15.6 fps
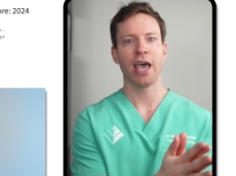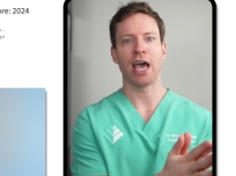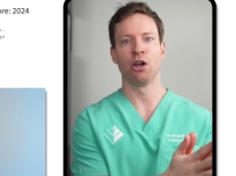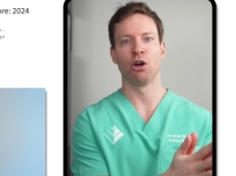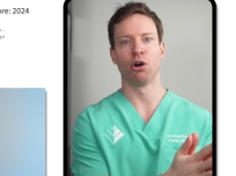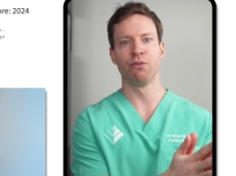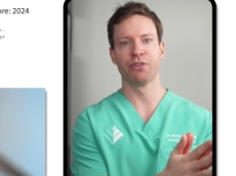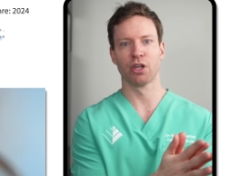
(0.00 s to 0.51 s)

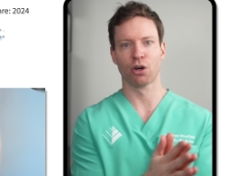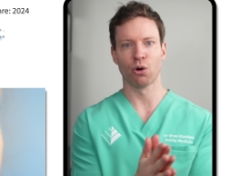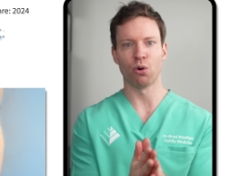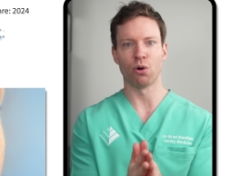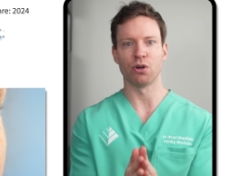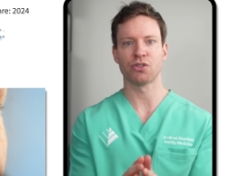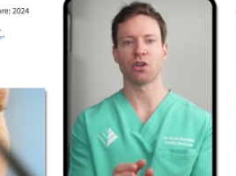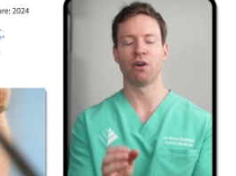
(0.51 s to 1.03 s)
and over the
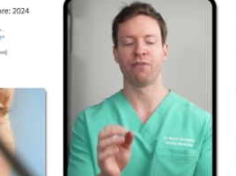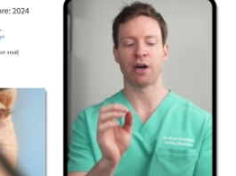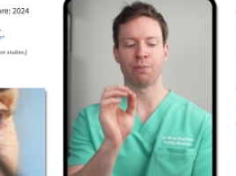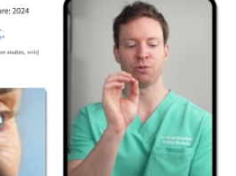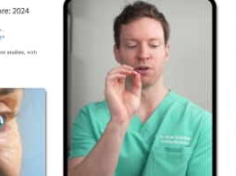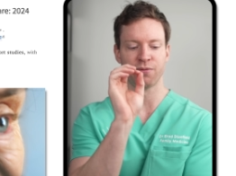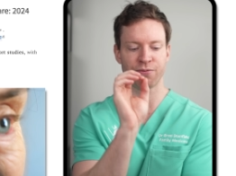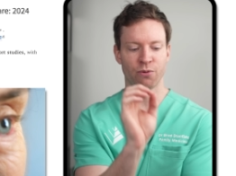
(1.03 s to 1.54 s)
course of
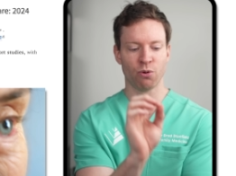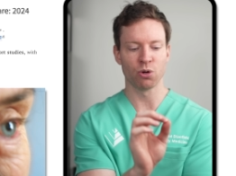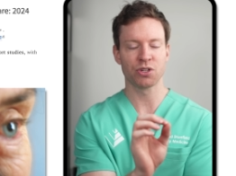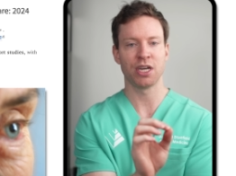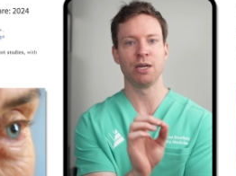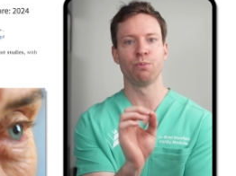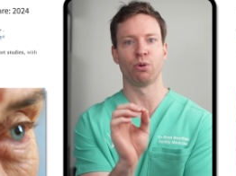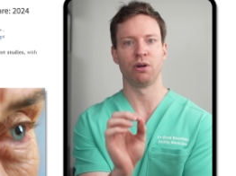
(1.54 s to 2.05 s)
up to
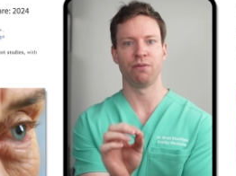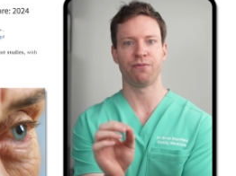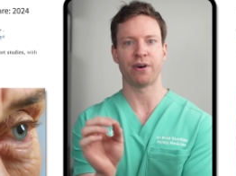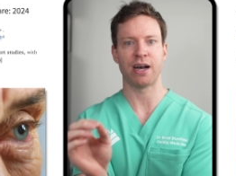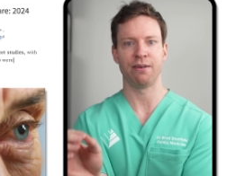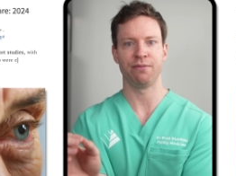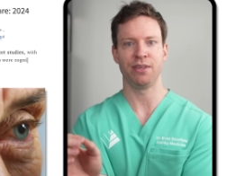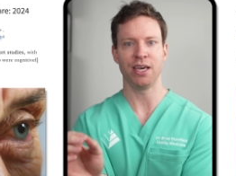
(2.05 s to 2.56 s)
fourteen point
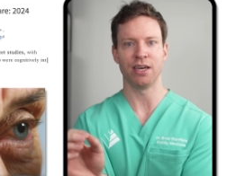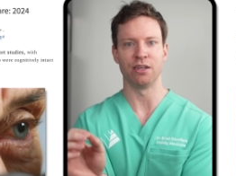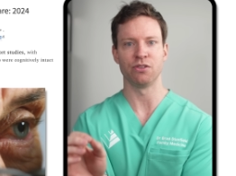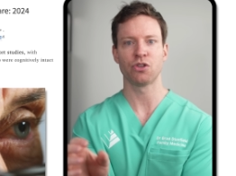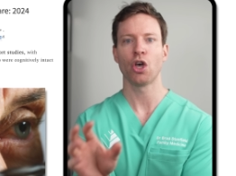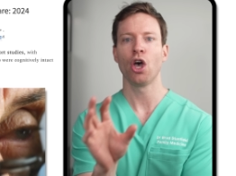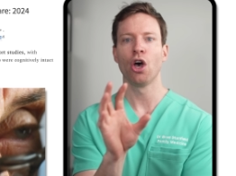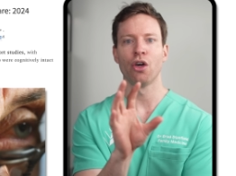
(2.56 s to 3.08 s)
five
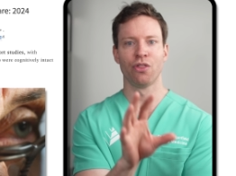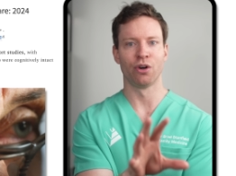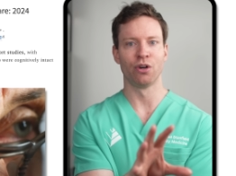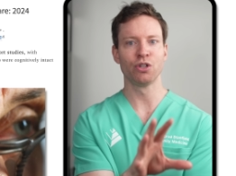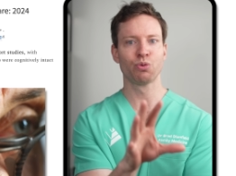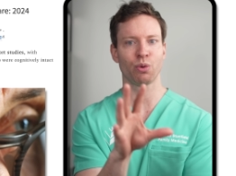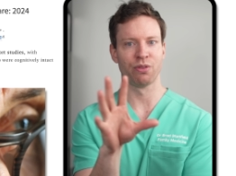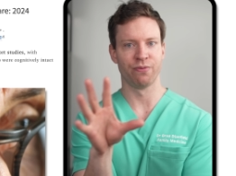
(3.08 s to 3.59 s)
years,
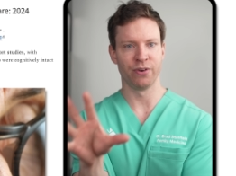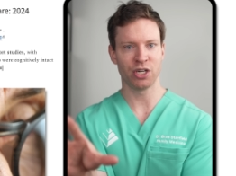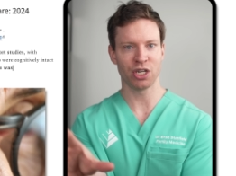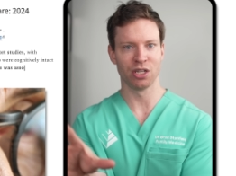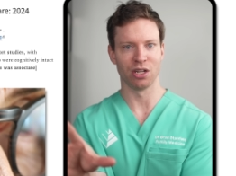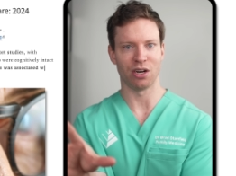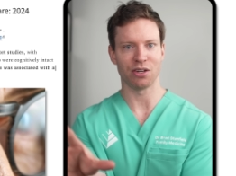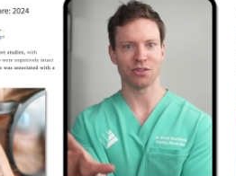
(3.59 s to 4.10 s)
those with
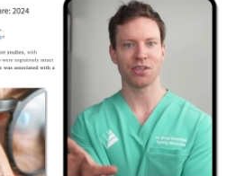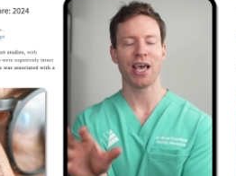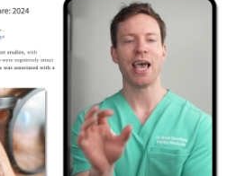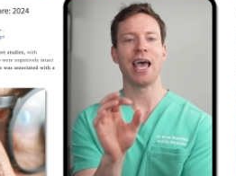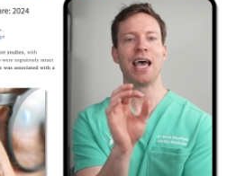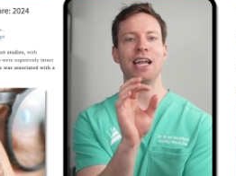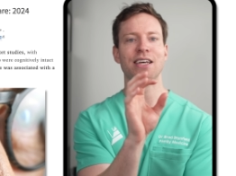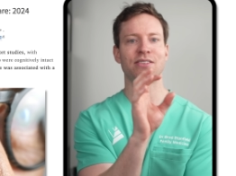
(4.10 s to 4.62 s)
vision loss
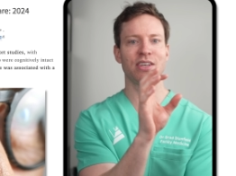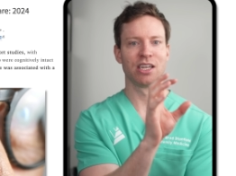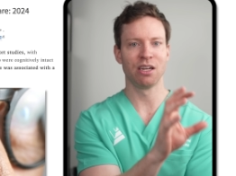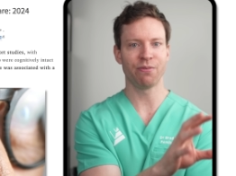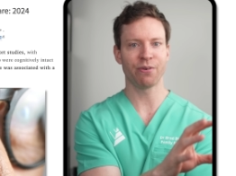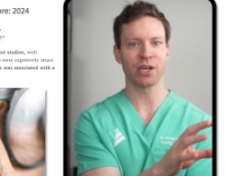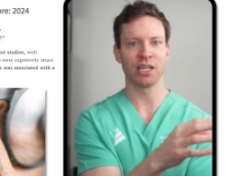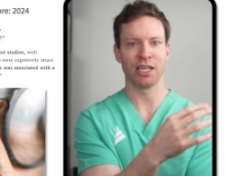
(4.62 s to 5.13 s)
had a
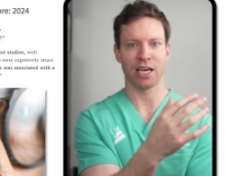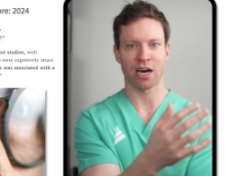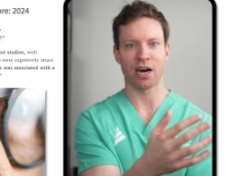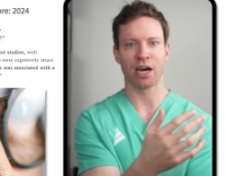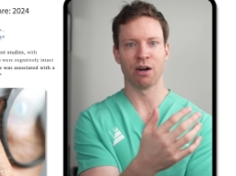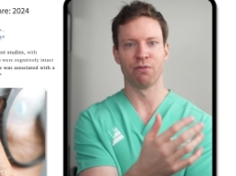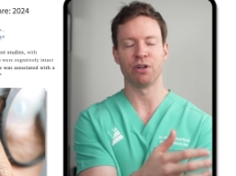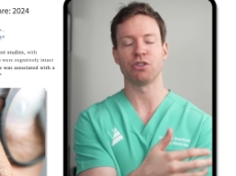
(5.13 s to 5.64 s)
significantly
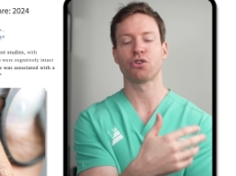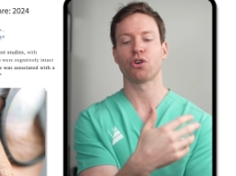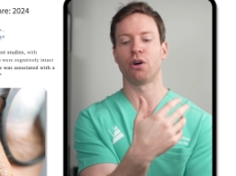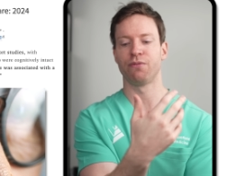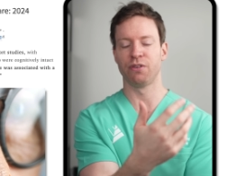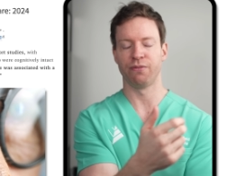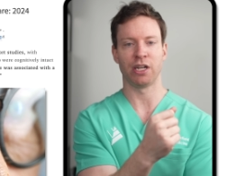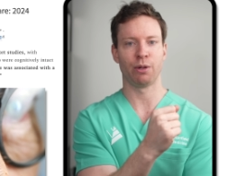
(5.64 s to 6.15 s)
higher risk
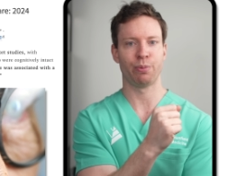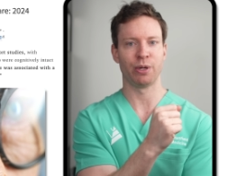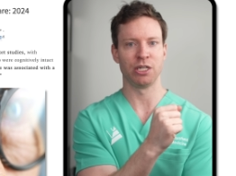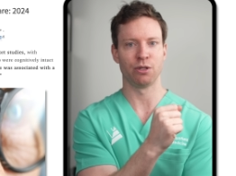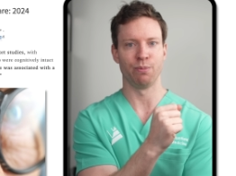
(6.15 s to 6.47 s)
of developing